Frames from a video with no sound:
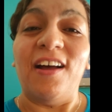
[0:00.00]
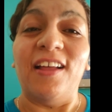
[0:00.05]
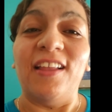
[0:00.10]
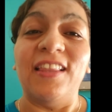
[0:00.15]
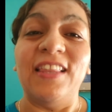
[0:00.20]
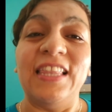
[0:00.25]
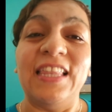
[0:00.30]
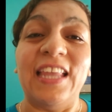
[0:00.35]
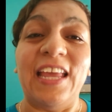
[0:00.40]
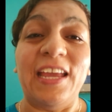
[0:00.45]

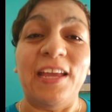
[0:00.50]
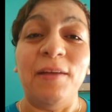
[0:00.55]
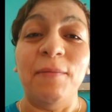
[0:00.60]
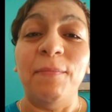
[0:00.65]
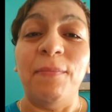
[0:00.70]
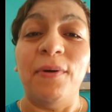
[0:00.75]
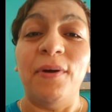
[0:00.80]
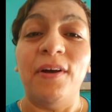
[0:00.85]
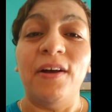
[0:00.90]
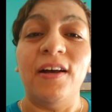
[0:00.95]

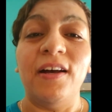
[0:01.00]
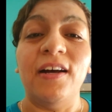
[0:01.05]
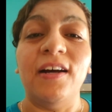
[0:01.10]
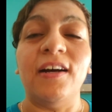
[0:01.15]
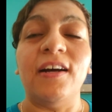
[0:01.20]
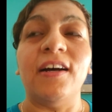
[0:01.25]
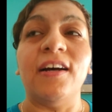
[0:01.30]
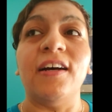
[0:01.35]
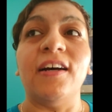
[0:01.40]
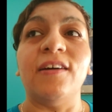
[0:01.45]
lamp
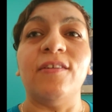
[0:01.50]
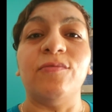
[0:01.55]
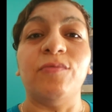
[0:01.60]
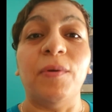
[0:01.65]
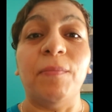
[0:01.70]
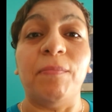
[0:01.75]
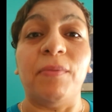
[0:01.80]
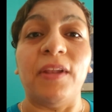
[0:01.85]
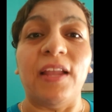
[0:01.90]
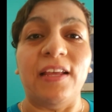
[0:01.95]

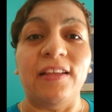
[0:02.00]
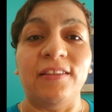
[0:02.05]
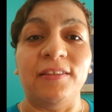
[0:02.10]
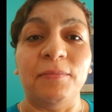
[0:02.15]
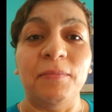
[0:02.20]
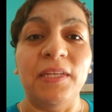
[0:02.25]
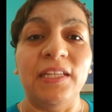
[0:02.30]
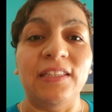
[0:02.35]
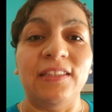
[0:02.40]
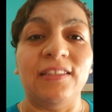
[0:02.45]

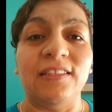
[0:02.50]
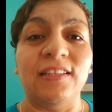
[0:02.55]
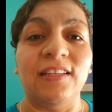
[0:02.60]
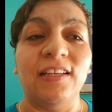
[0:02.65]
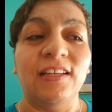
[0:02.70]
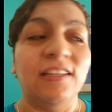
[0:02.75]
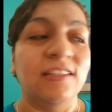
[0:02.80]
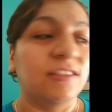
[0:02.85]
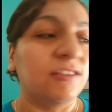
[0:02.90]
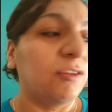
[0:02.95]
replacement.
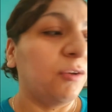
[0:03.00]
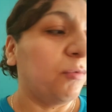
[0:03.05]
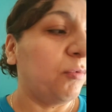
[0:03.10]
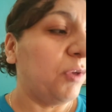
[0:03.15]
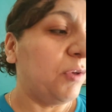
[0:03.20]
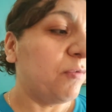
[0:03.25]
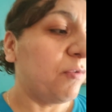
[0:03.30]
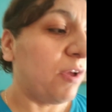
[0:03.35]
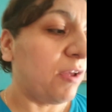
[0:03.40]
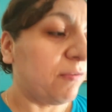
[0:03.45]
So
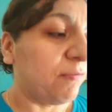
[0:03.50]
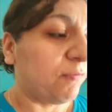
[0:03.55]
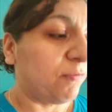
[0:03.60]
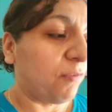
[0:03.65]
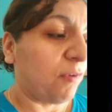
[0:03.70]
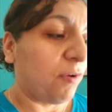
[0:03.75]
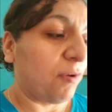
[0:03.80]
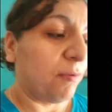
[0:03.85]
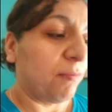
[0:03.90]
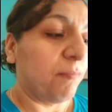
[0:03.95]
we went
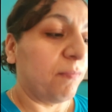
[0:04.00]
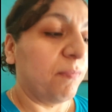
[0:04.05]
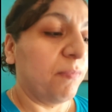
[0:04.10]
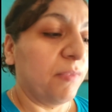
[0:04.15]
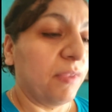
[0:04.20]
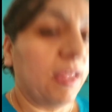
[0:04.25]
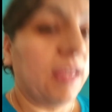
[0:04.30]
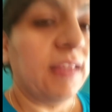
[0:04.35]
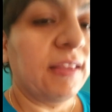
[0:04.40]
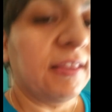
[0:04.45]
from
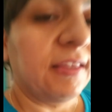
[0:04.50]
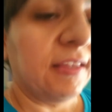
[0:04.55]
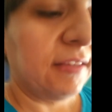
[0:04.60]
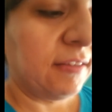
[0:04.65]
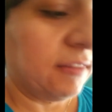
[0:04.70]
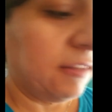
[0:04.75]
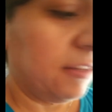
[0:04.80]
this